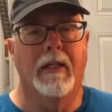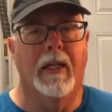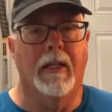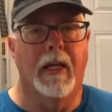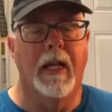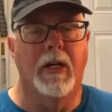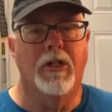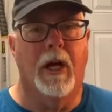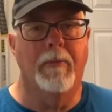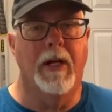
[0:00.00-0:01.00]
They need a
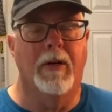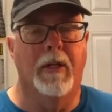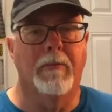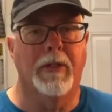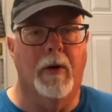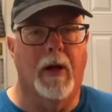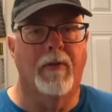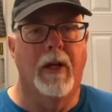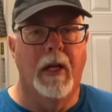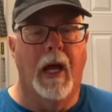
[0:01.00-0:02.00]
job near them. So
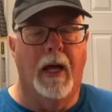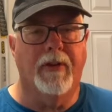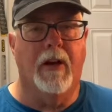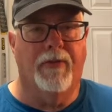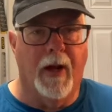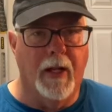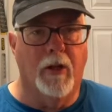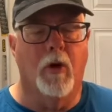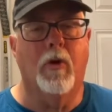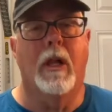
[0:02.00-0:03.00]
I've got to find
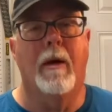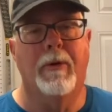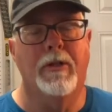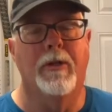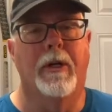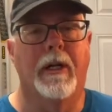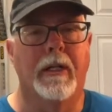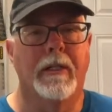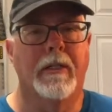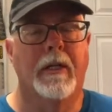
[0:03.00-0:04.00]
local
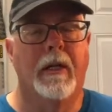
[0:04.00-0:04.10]
opportunities.